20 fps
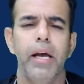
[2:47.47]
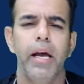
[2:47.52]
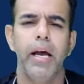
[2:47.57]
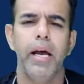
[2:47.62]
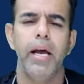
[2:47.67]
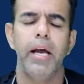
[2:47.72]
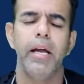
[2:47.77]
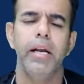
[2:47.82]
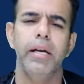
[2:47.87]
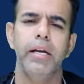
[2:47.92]

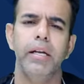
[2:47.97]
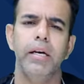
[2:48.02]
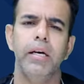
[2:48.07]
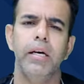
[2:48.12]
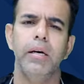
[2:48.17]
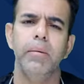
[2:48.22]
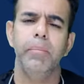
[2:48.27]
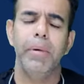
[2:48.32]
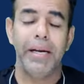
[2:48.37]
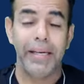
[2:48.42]
and
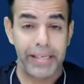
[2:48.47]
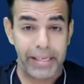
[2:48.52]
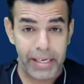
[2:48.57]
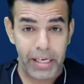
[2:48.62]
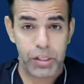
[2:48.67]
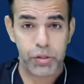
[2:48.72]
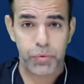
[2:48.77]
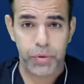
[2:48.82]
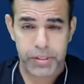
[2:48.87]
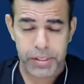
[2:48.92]

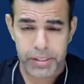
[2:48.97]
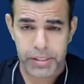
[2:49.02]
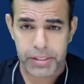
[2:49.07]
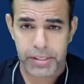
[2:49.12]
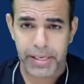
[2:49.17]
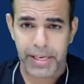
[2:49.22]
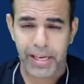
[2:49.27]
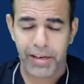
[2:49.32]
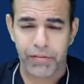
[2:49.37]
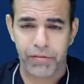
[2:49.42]
maintenance visits,
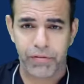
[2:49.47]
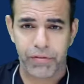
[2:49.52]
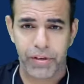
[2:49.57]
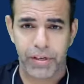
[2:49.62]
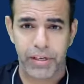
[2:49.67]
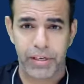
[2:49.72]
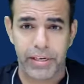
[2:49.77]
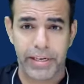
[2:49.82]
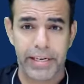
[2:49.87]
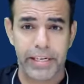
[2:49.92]
they have
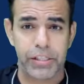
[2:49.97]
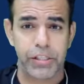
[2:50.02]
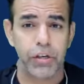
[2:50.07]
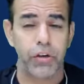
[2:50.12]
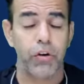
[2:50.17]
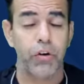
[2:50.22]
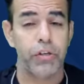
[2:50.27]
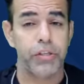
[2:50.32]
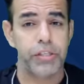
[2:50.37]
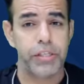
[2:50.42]
reached a
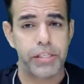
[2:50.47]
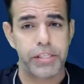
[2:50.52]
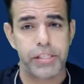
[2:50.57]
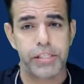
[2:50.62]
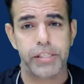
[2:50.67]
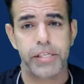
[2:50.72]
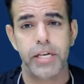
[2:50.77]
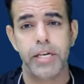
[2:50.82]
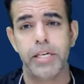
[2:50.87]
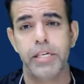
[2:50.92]

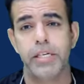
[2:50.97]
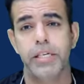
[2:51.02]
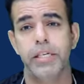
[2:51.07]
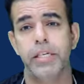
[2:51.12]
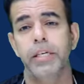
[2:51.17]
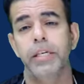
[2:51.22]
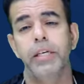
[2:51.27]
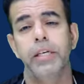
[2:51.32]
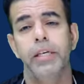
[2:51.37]
consistent